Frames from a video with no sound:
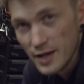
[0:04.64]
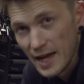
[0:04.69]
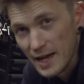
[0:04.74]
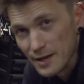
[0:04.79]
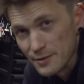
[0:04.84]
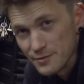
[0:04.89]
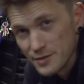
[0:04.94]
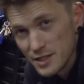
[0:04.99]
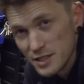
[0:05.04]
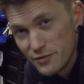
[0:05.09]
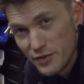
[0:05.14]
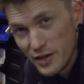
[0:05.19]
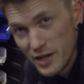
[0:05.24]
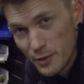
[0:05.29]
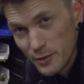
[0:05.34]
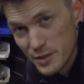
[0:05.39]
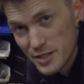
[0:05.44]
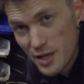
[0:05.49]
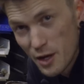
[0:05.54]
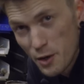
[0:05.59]
Now, this
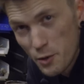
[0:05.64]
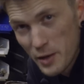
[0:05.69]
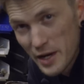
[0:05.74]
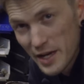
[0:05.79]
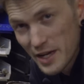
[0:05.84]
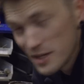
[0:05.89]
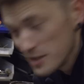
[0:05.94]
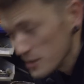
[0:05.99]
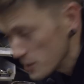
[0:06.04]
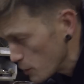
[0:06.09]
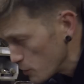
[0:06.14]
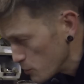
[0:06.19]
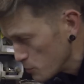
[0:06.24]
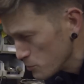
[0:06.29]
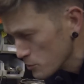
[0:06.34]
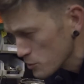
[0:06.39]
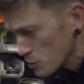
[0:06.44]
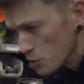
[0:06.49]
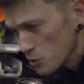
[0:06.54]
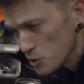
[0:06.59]
video is no way
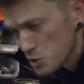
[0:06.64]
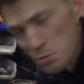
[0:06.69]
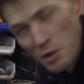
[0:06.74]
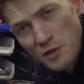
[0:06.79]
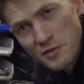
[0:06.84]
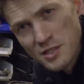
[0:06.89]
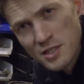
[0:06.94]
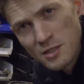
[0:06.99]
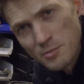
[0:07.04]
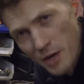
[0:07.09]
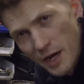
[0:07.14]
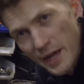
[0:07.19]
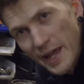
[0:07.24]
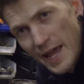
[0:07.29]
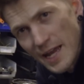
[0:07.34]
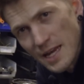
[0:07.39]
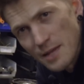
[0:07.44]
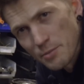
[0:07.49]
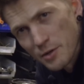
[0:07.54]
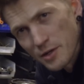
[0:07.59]
condoned or sponsored by
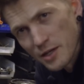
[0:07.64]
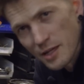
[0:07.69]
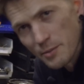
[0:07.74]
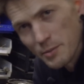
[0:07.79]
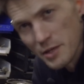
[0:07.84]
anybody,